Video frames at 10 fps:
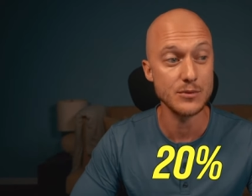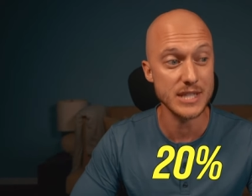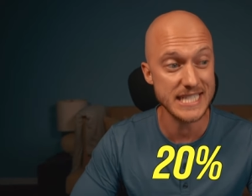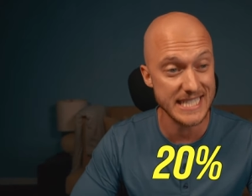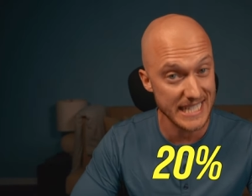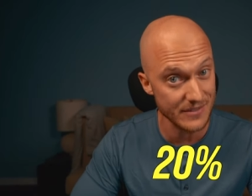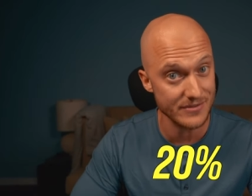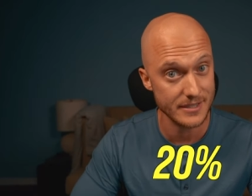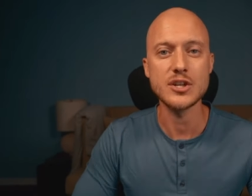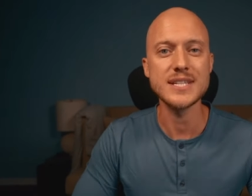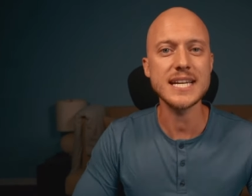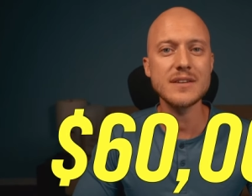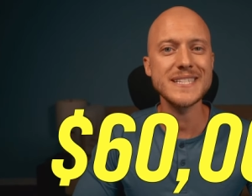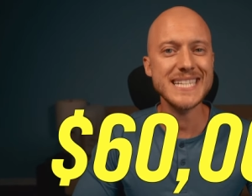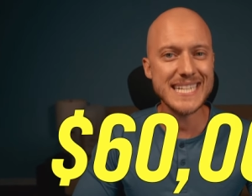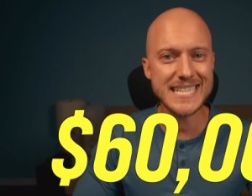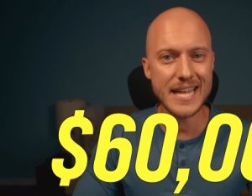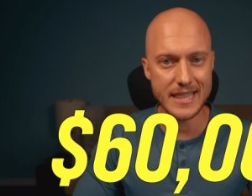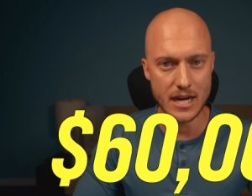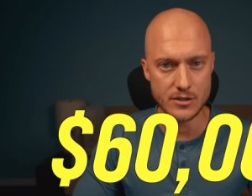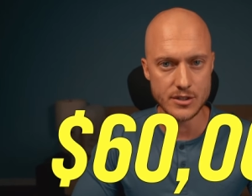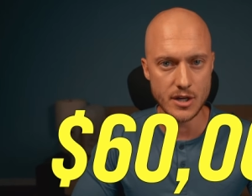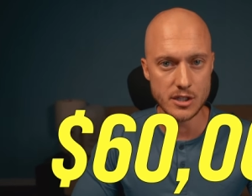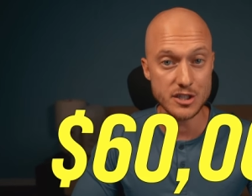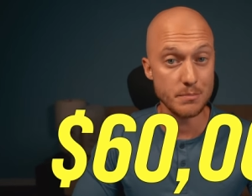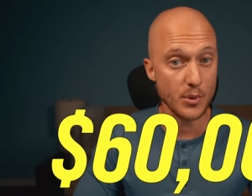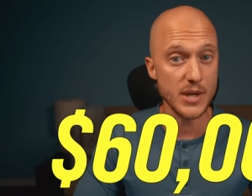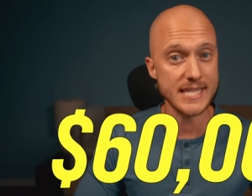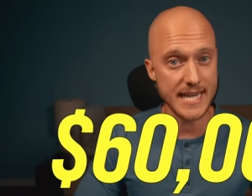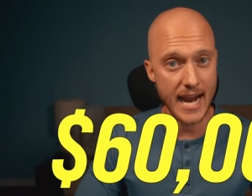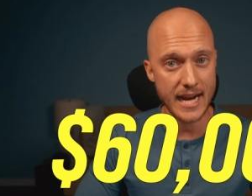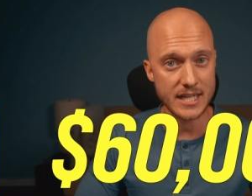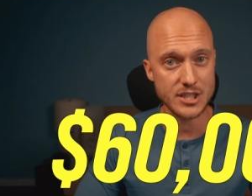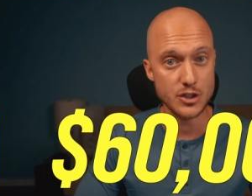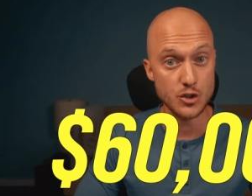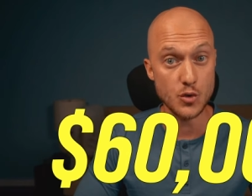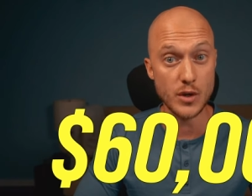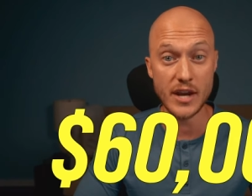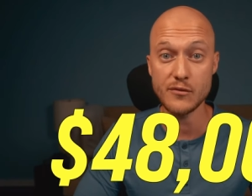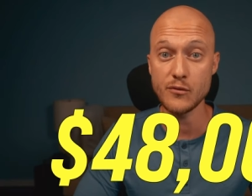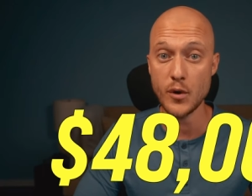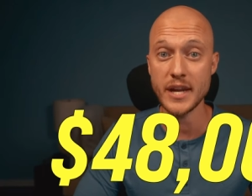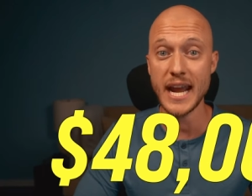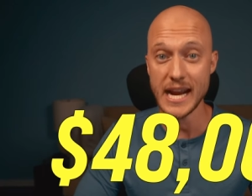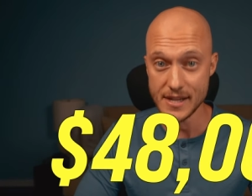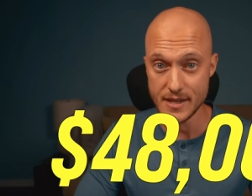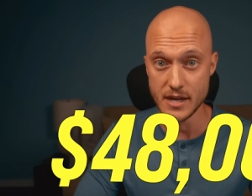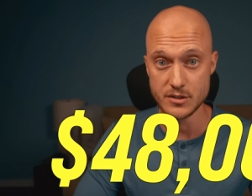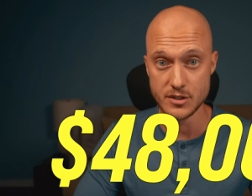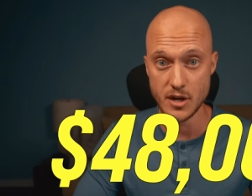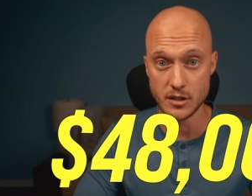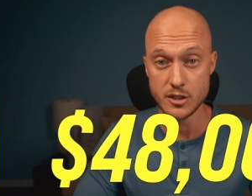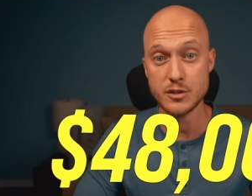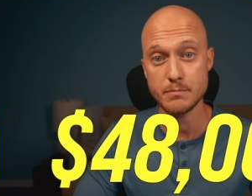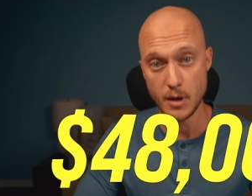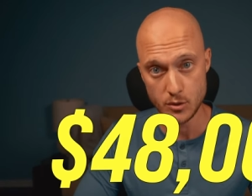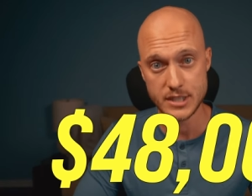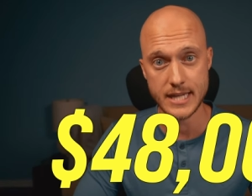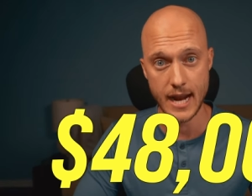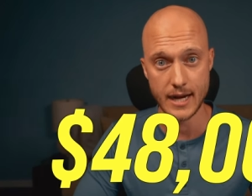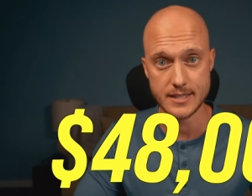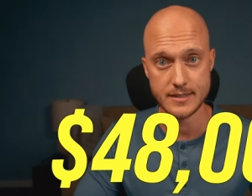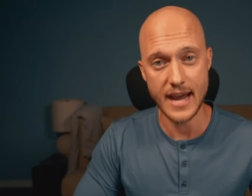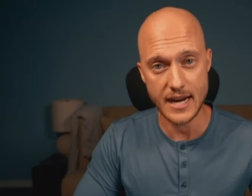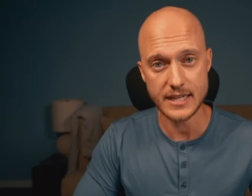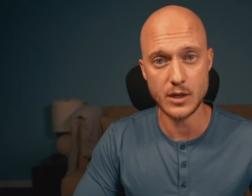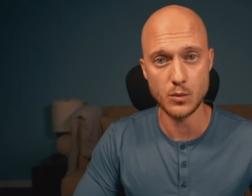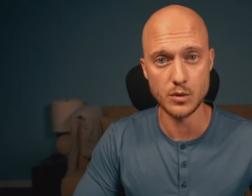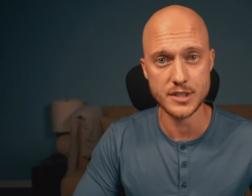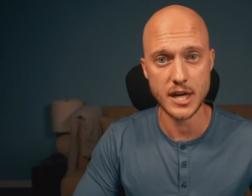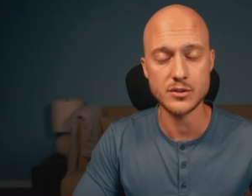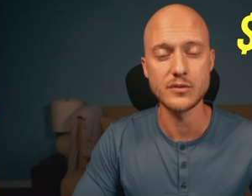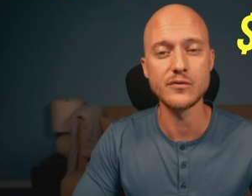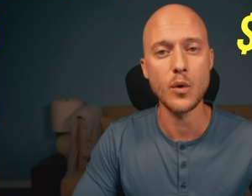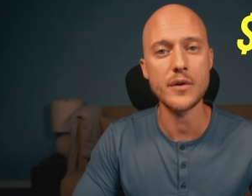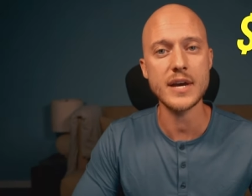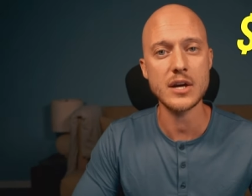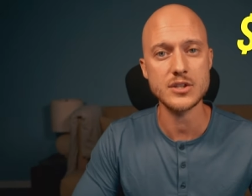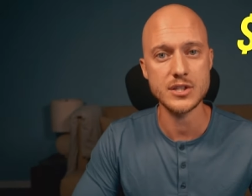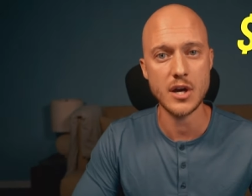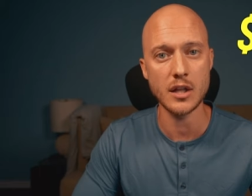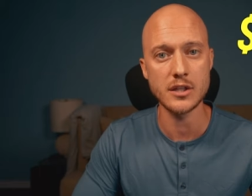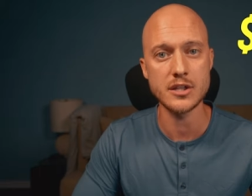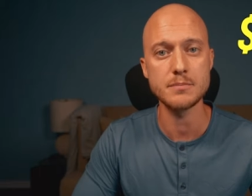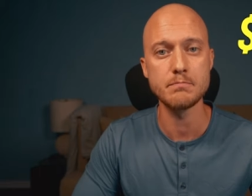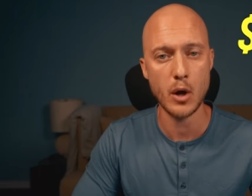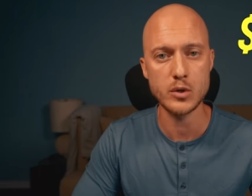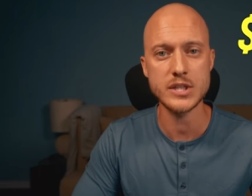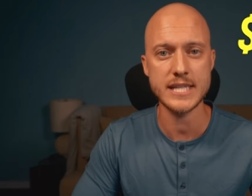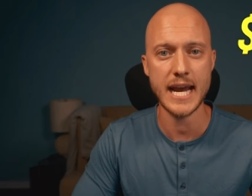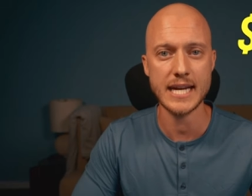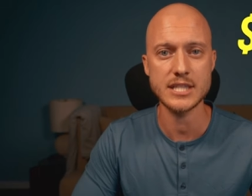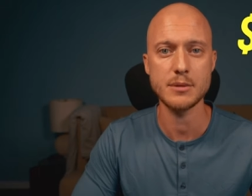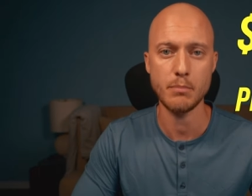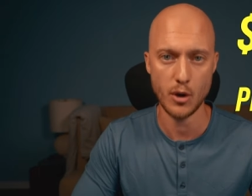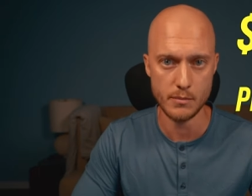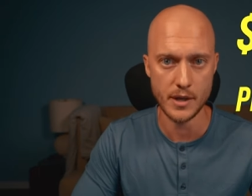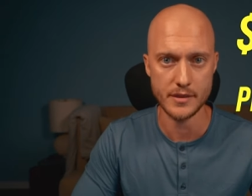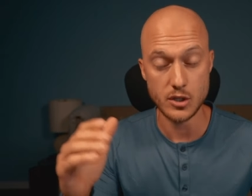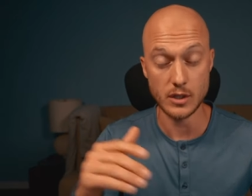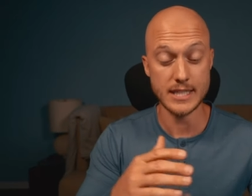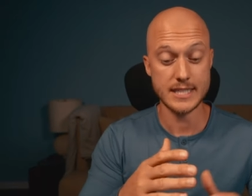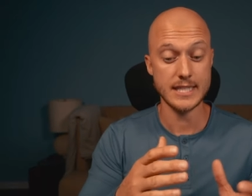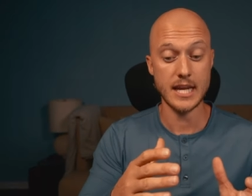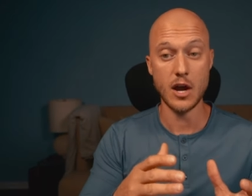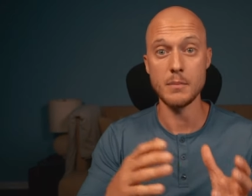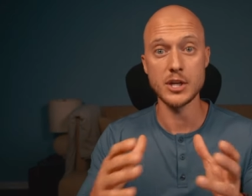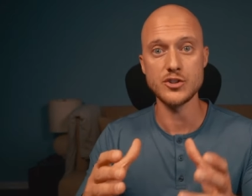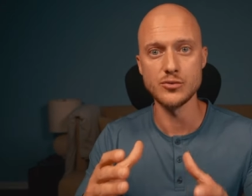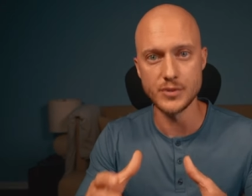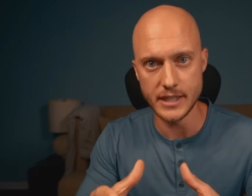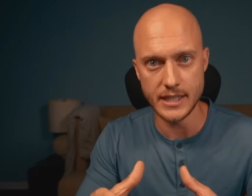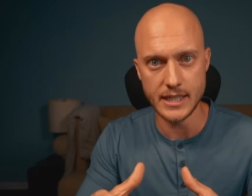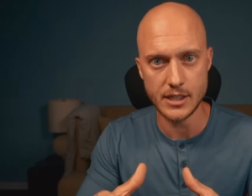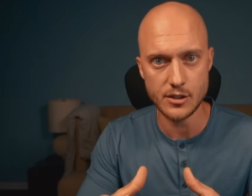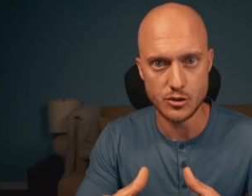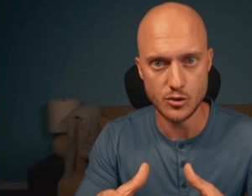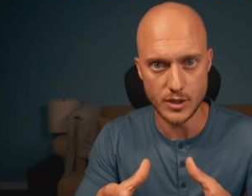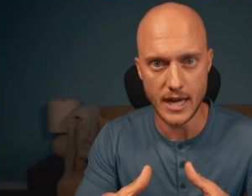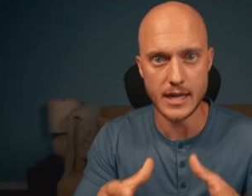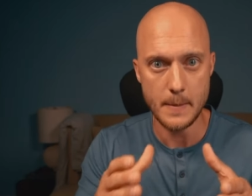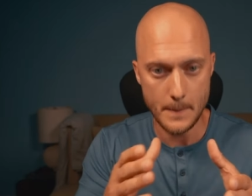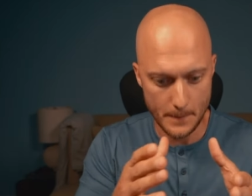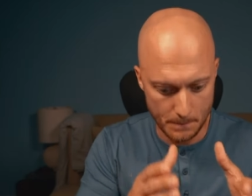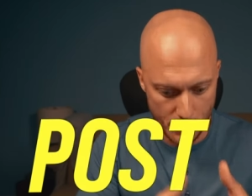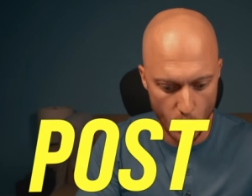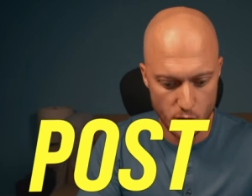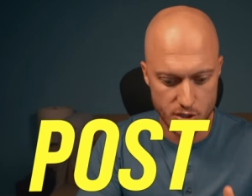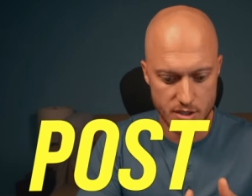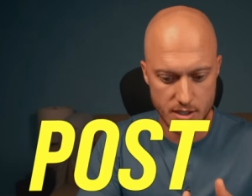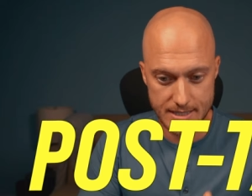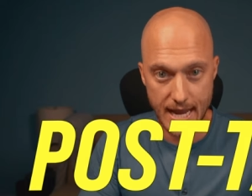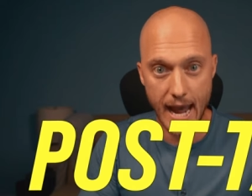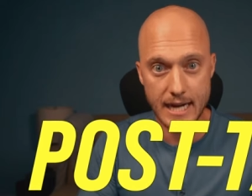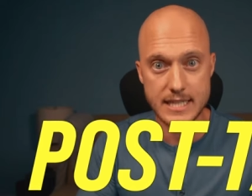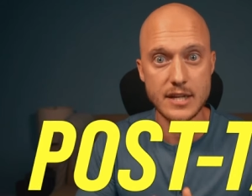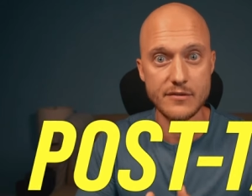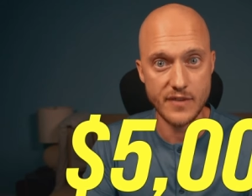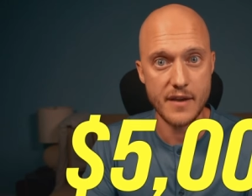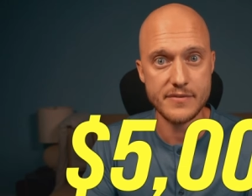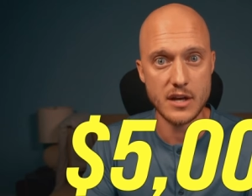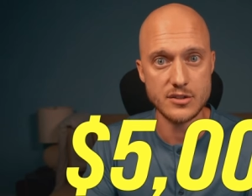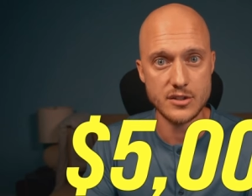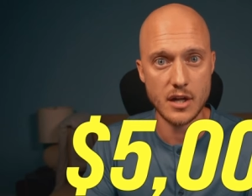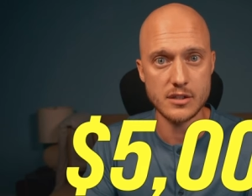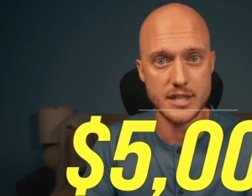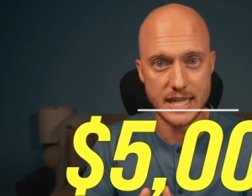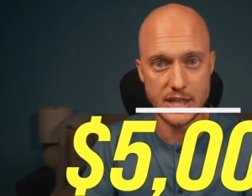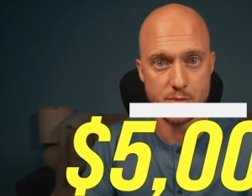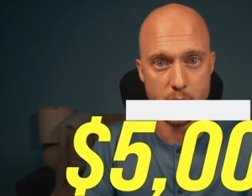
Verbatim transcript: received. So instead of sixty thousand dollars pre-tax, you get forty-eight thousand dollars post-tax. That equals out to four thousand dollars post-tax per month. So let's see how much you really need to get post-tax five thousand dollars each